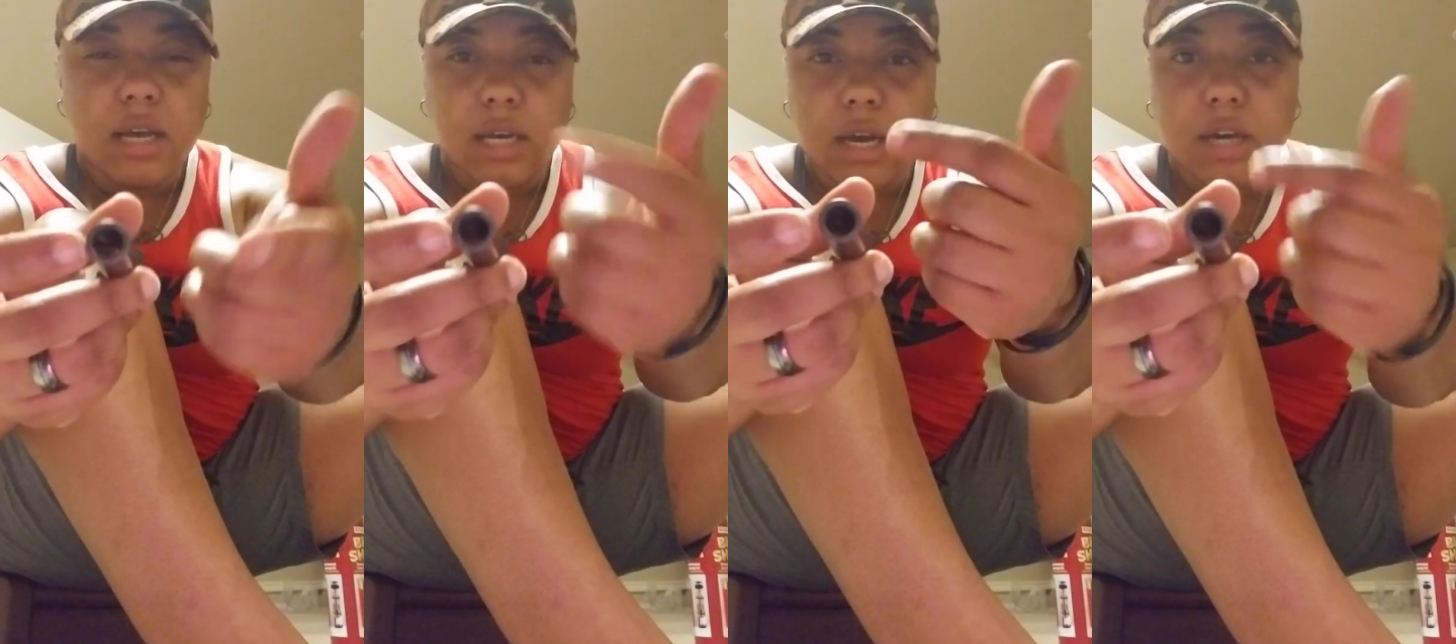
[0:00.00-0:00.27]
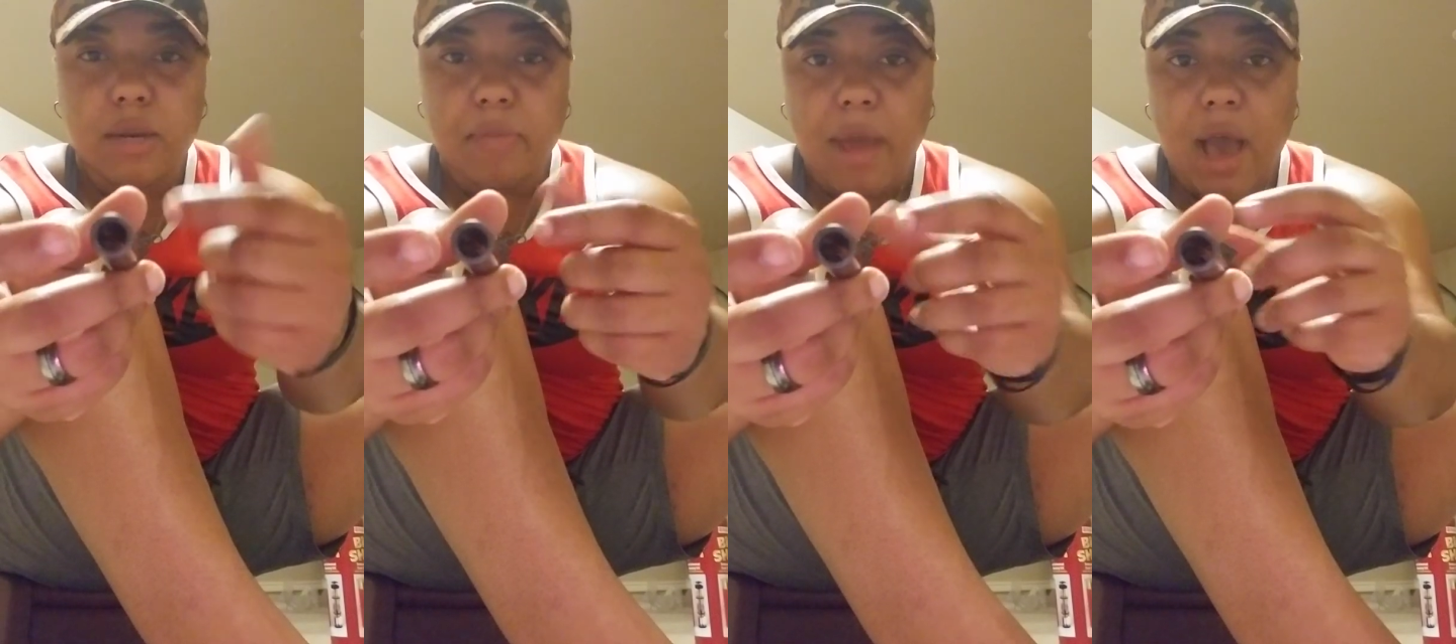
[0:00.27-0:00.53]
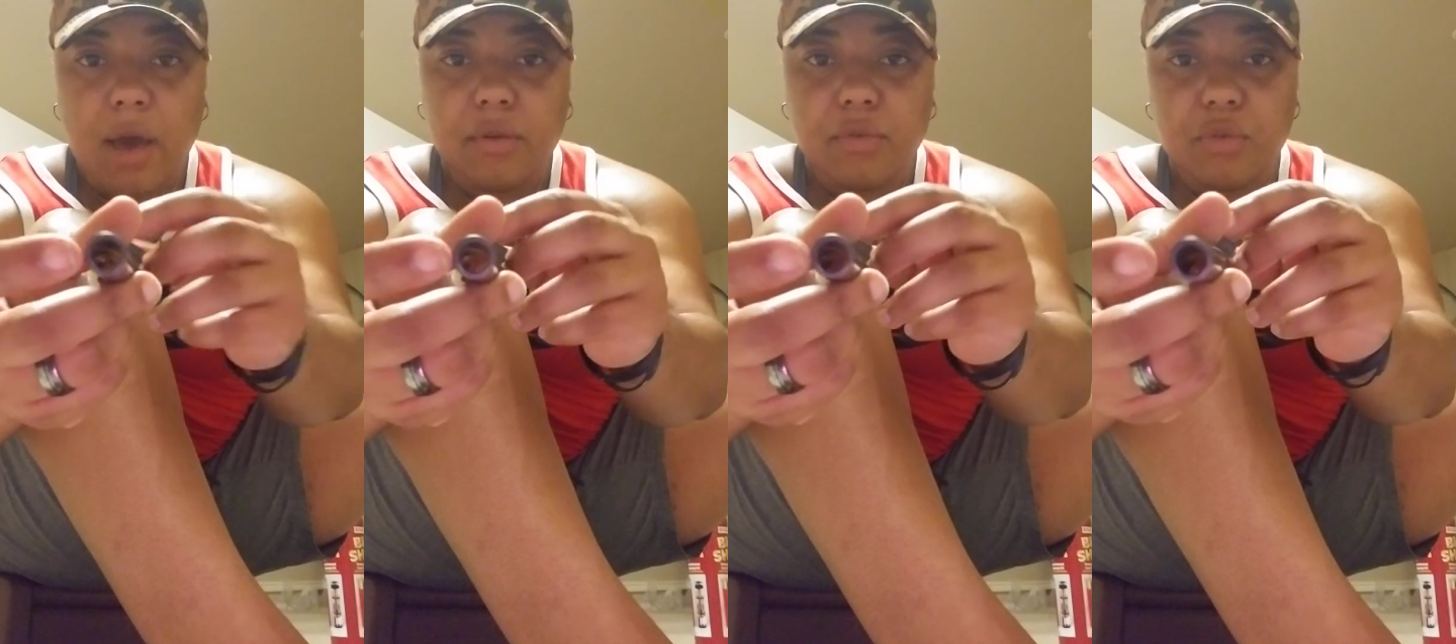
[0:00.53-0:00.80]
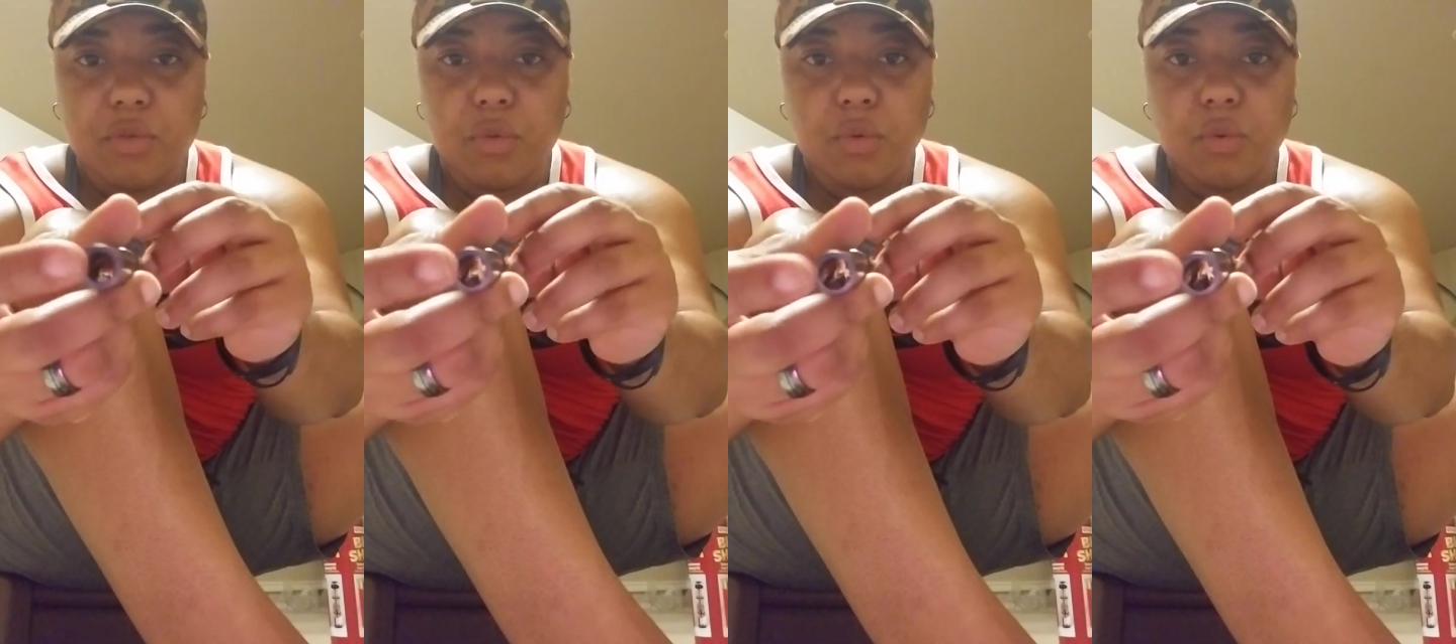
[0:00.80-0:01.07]
gunpowder
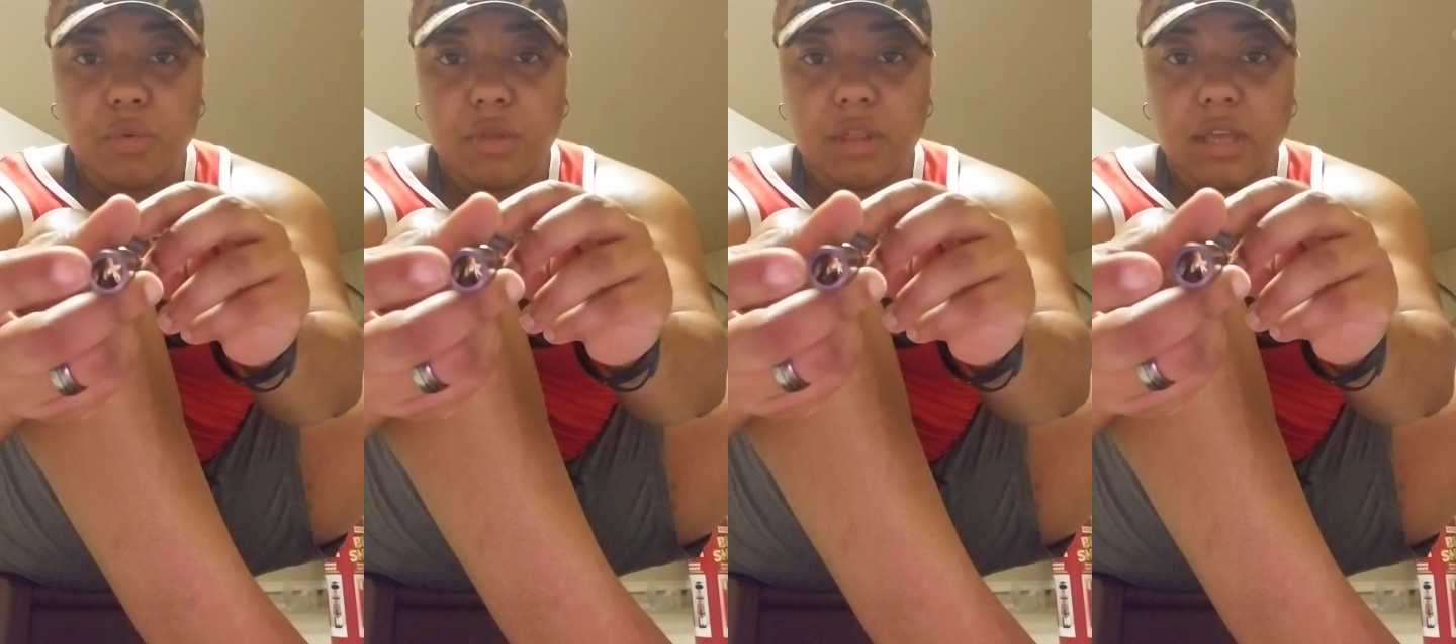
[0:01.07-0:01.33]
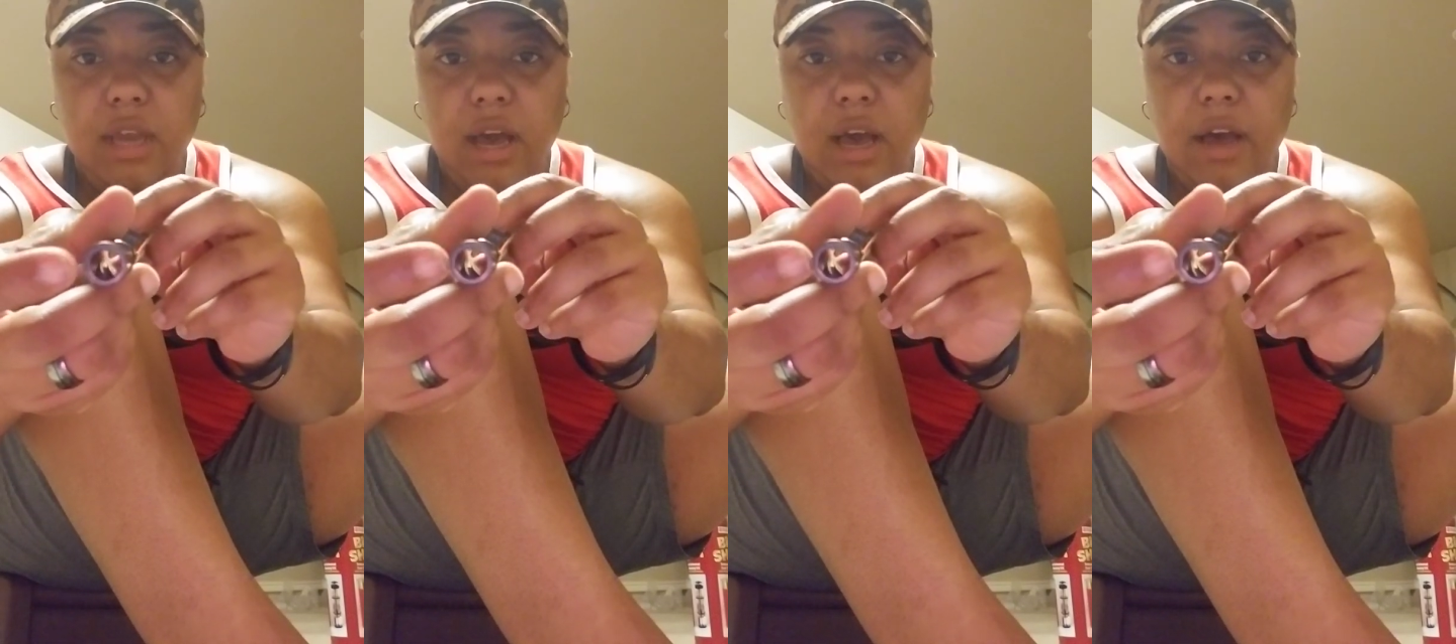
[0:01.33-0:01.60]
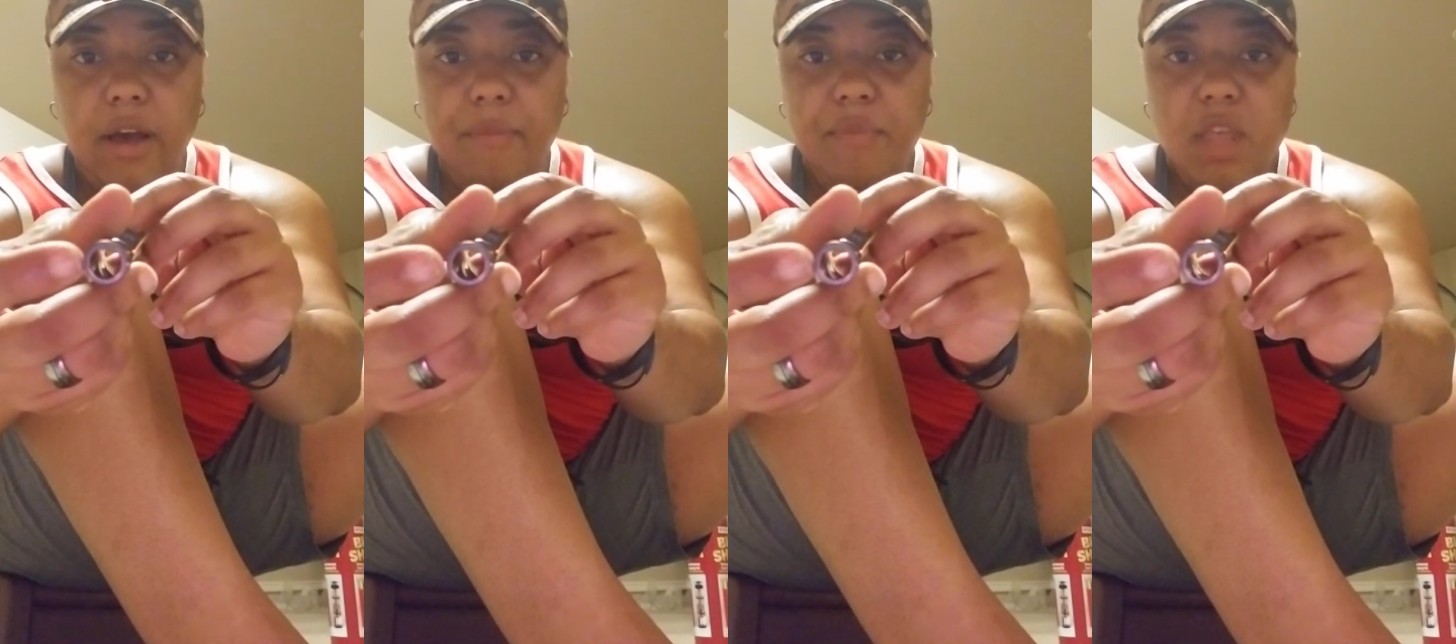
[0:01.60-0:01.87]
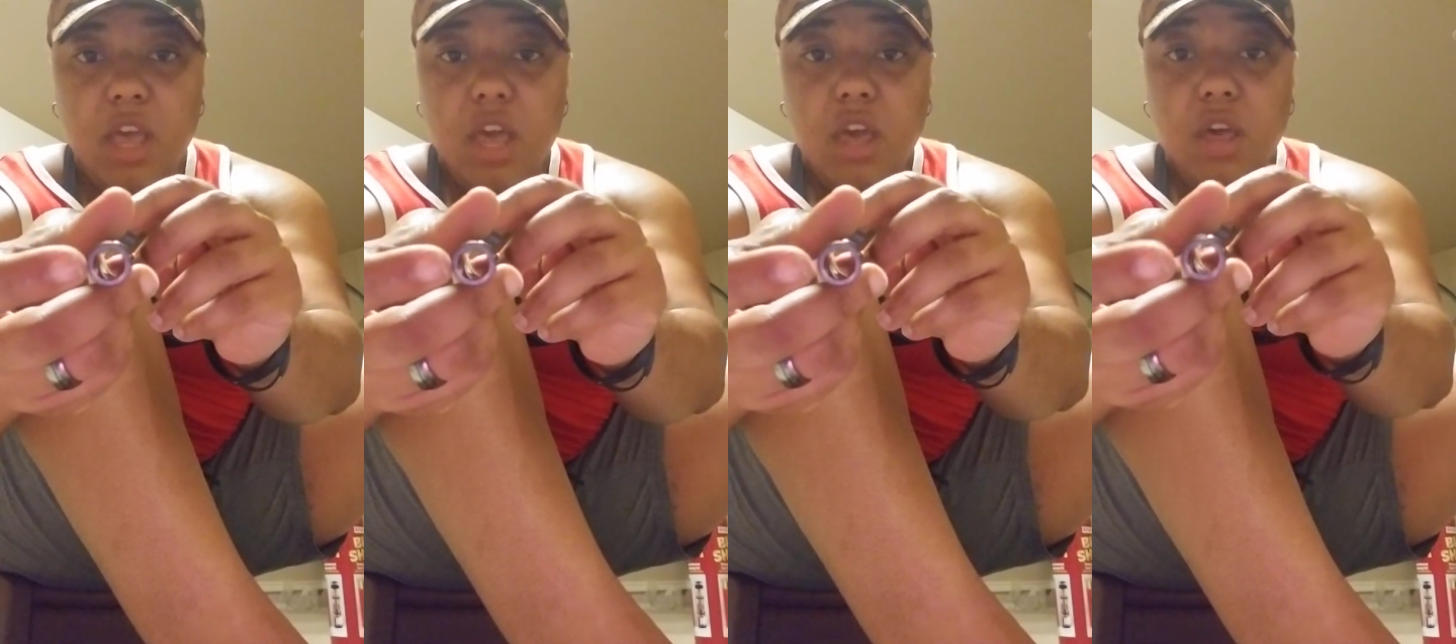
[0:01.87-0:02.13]
through
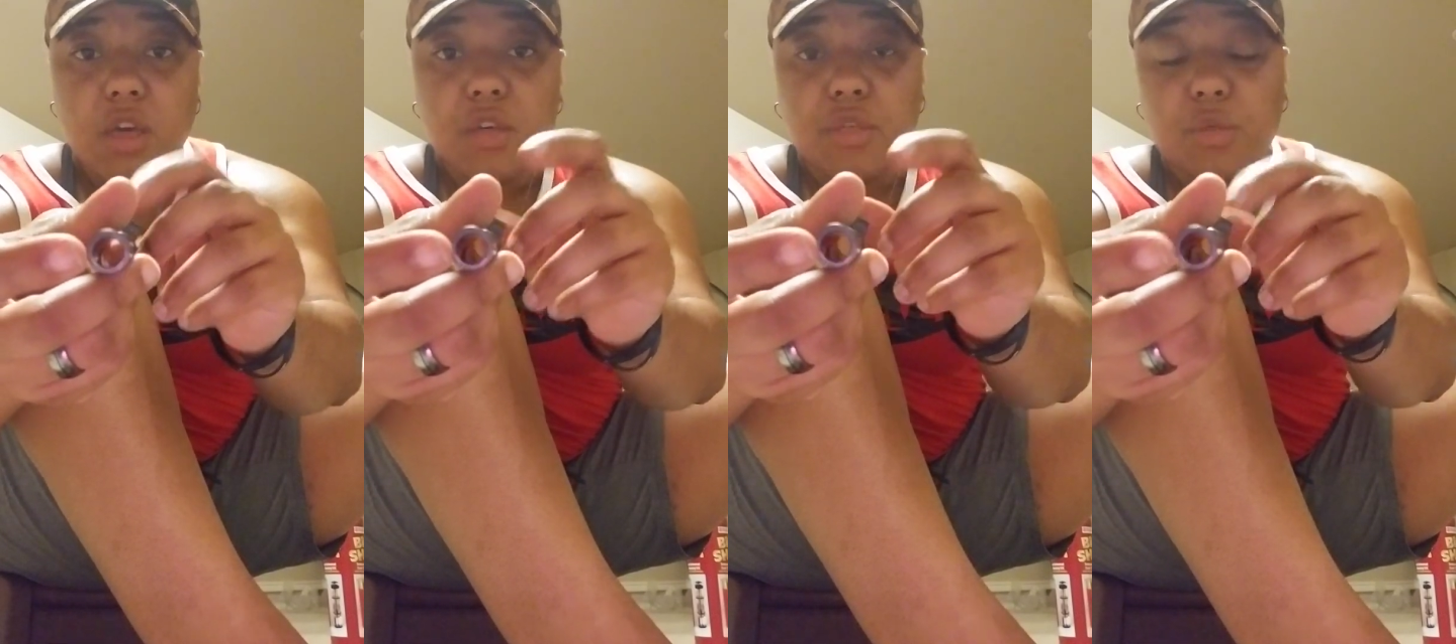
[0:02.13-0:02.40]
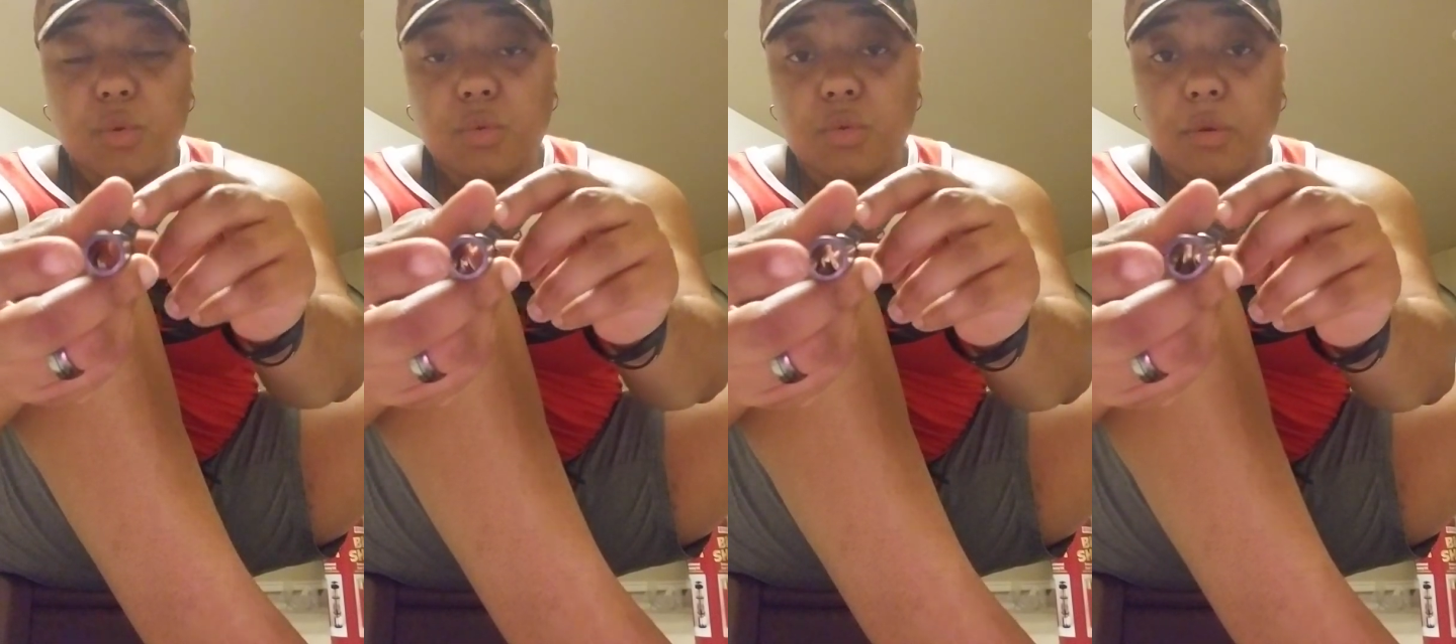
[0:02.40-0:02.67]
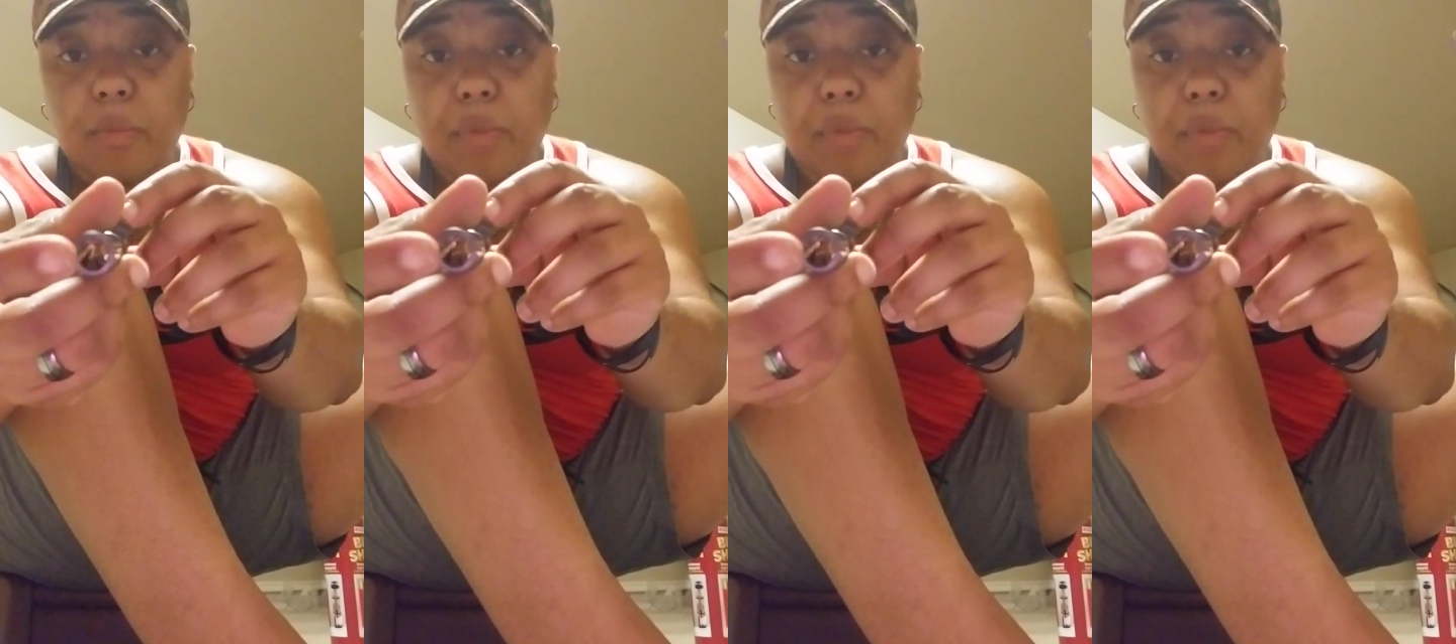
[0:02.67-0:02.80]
the